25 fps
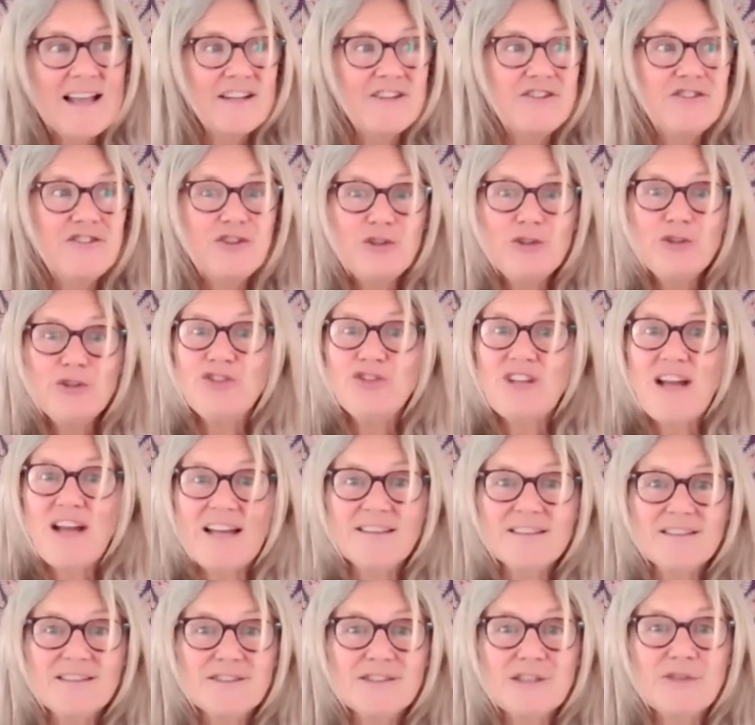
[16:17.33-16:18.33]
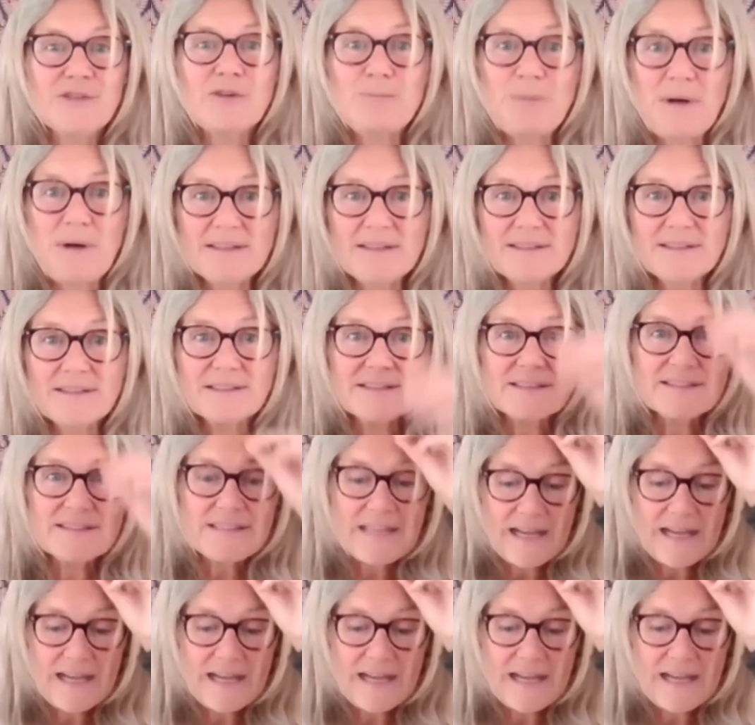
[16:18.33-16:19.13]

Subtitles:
new channels of abundance,